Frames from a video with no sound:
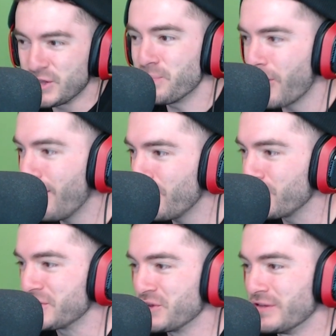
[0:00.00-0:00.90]
you
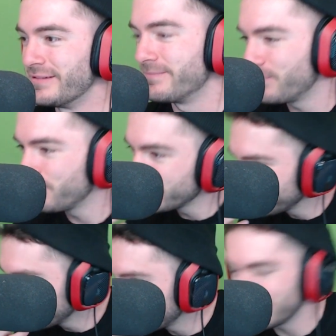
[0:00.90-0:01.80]
probably shouldn't
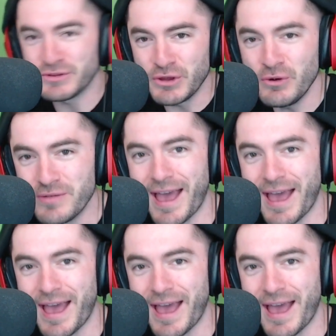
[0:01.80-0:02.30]
do